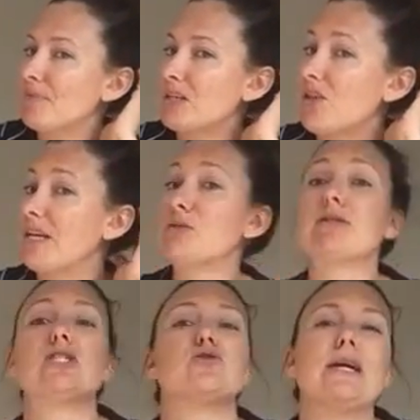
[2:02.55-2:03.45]
So these
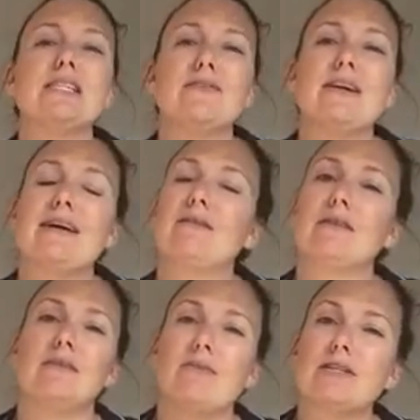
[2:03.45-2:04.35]
restrictive
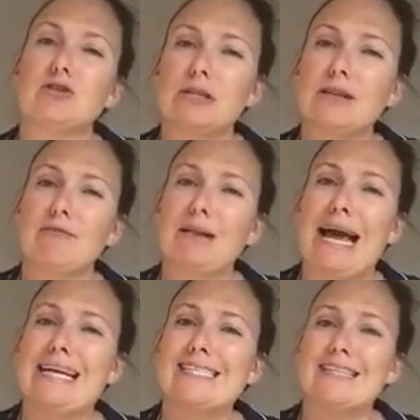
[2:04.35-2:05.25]

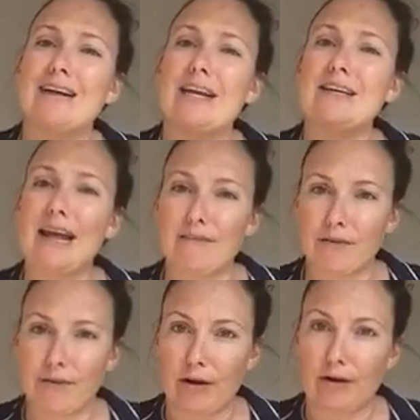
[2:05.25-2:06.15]
plans are
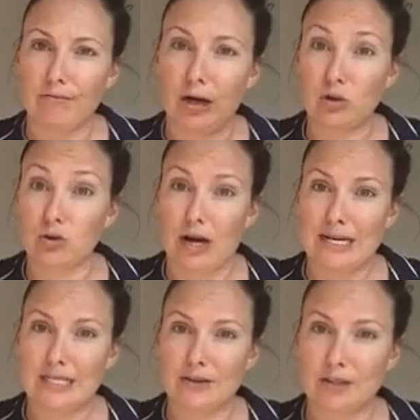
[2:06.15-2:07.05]
never a good
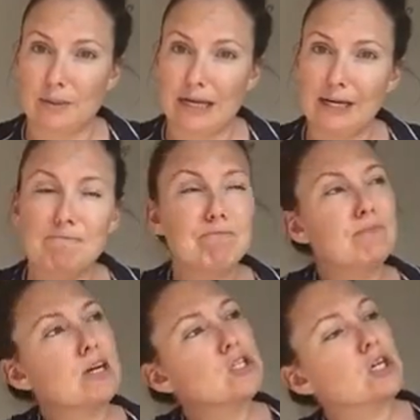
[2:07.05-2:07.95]
idea in the beginning.
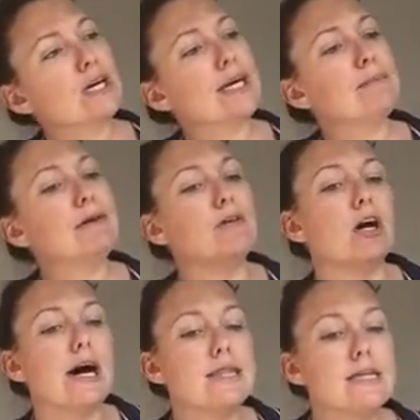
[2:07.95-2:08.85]
Don't get me
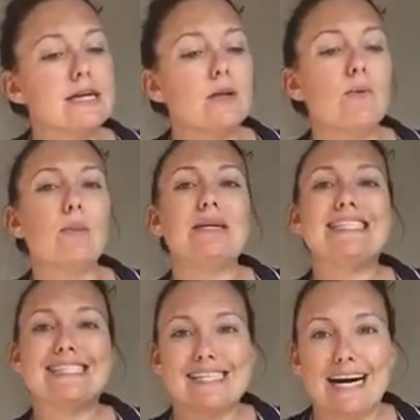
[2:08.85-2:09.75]
wrong, I think that when we
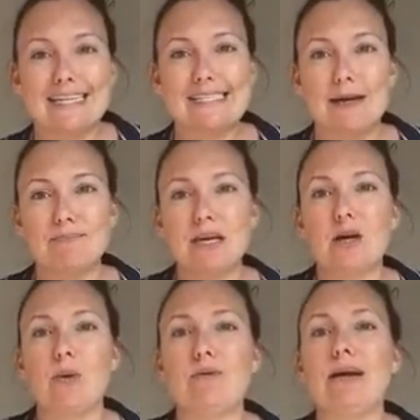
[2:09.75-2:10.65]
start something,
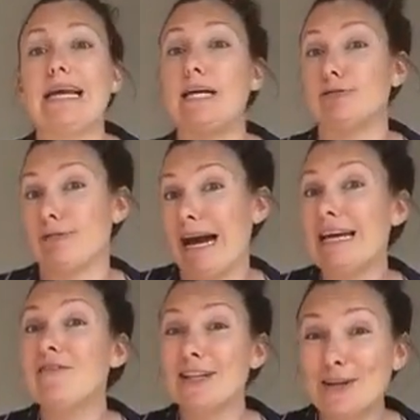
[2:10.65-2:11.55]
we really
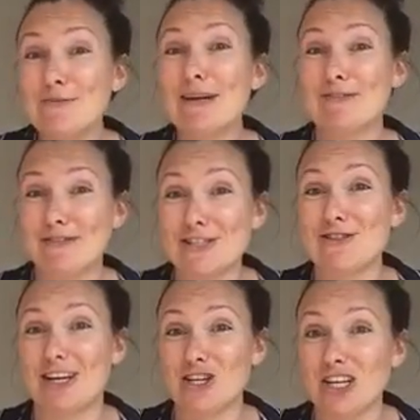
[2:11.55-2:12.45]
crave a little bit of
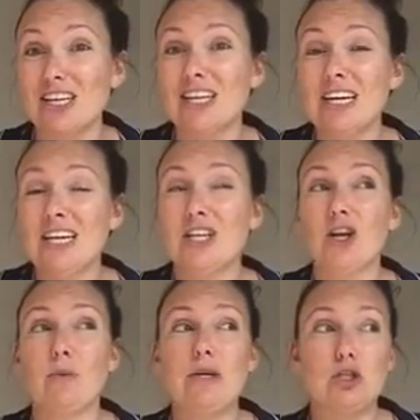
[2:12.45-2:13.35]
restriction.
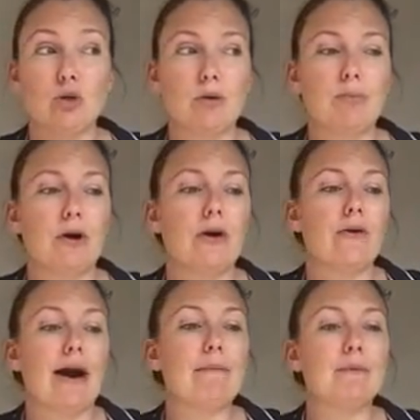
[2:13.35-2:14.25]
We do a
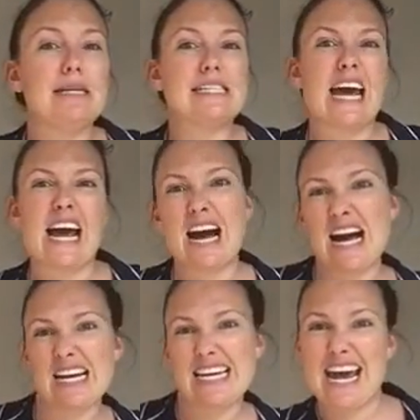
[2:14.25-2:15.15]
program and we say,
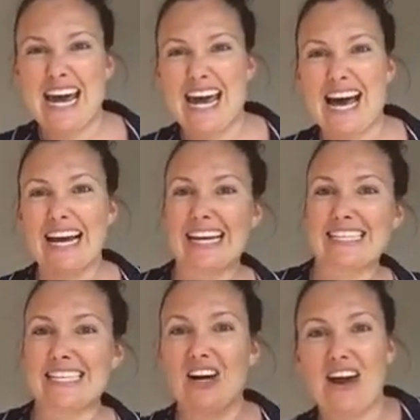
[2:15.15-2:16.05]
yeah, I get
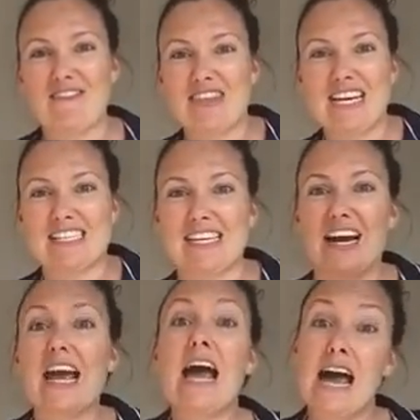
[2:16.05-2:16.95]
to not have this, and
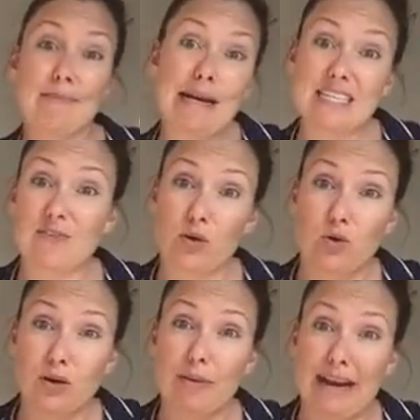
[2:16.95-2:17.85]
it makes us feel
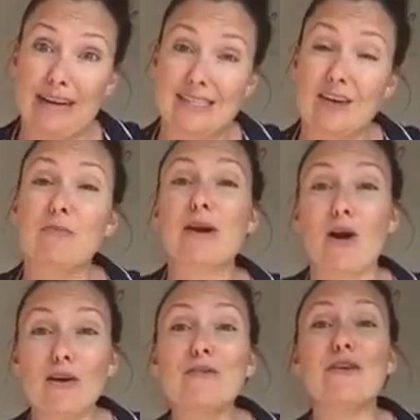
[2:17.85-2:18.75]
good about ourselves. But
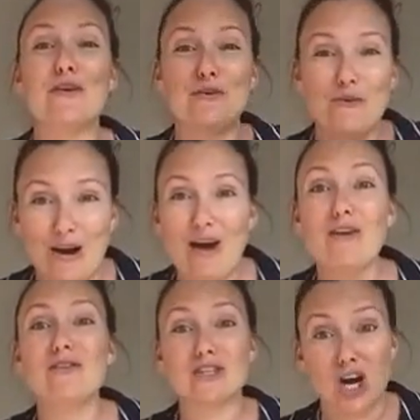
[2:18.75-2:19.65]

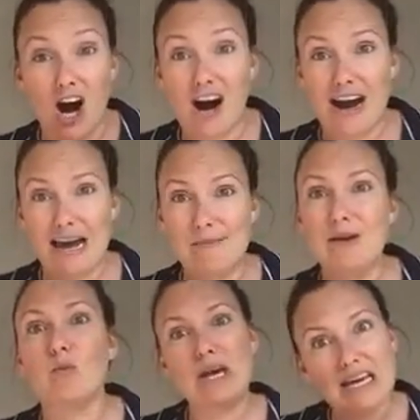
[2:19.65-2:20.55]
over time
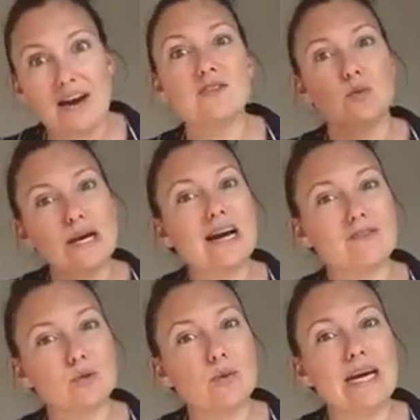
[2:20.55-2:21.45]
and week after week
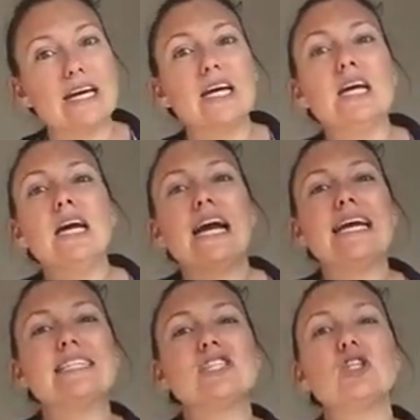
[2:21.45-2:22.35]
after week,
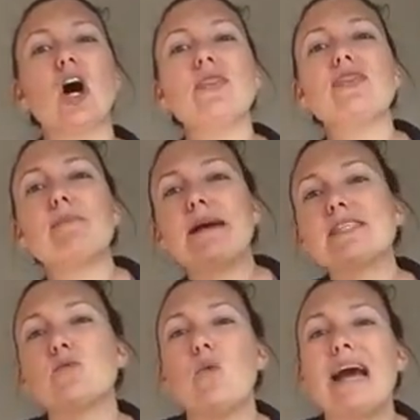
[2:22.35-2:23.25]
it's not the
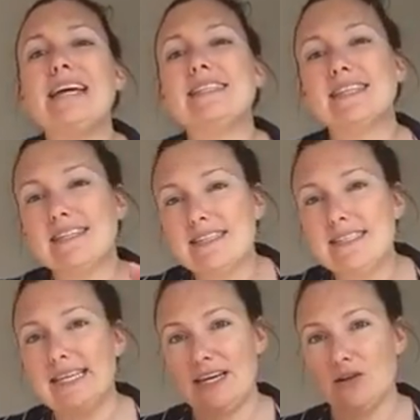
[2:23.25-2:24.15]
best way to
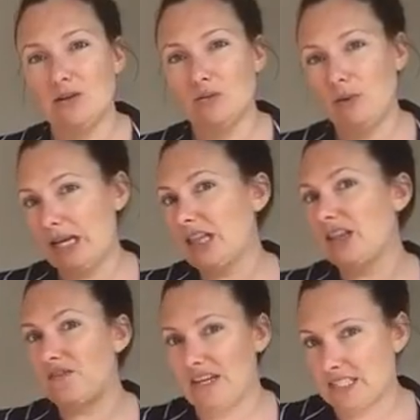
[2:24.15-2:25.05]
deal
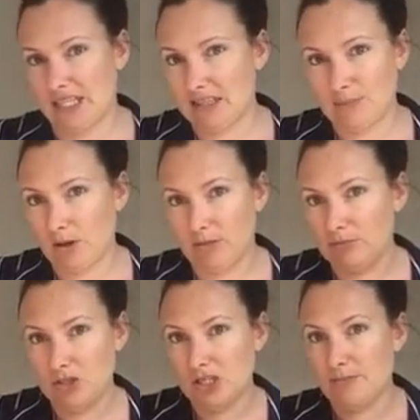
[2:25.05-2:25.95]
with fixing the
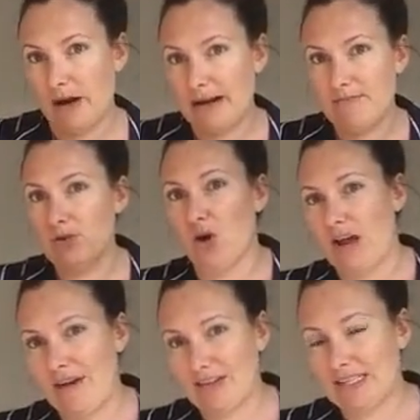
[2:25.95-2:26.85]
problem just by not
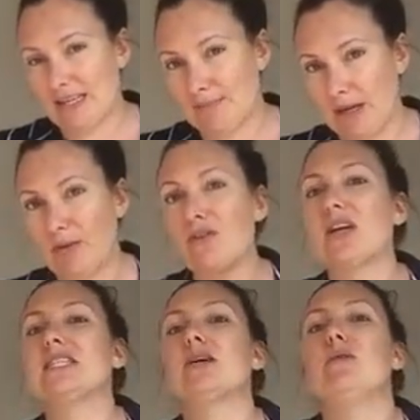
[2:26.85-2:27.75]
having something. We've got
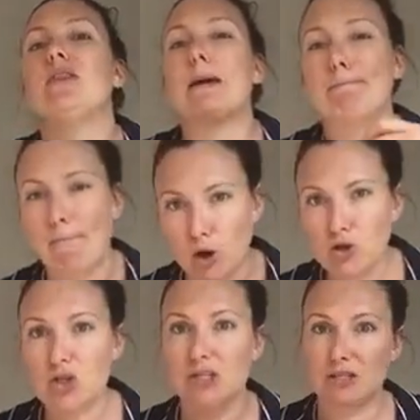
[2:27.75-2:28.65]
to deal with the
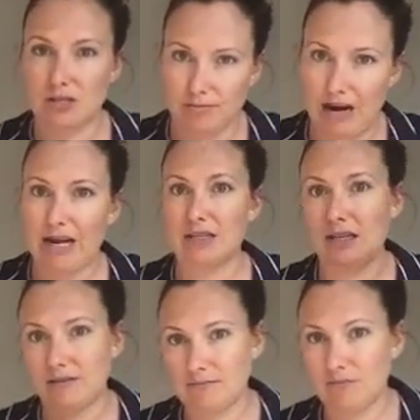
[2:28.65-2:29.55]
emotions
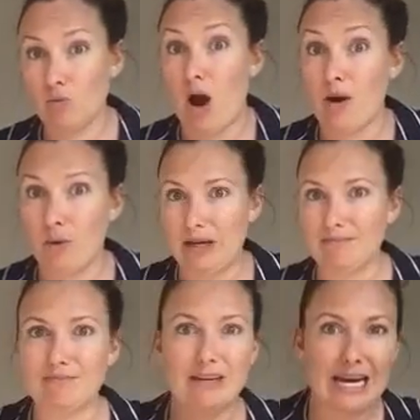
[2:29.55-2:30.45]
surrounding why we
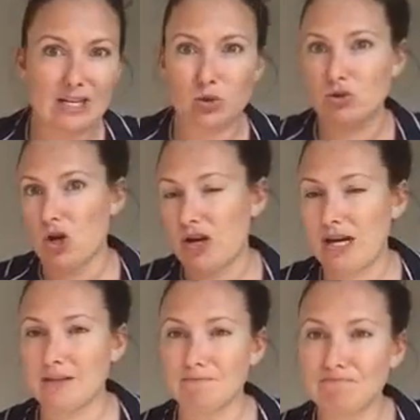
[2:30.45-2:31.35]
eat or don't
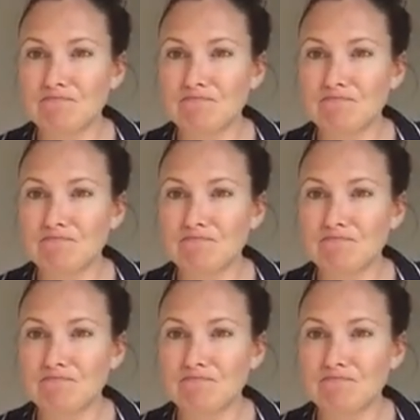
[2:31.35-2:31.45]
eat.